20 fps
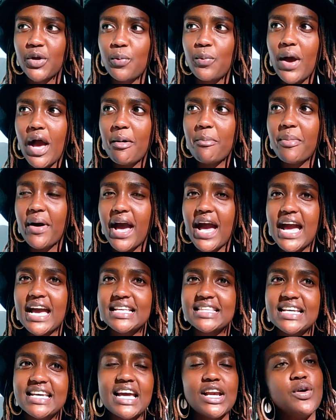whereby
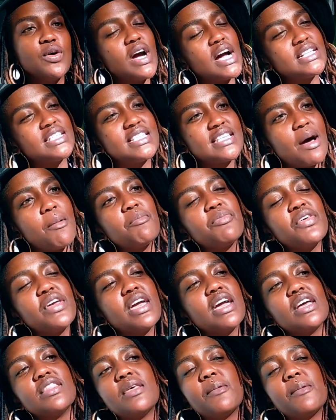they can look at something and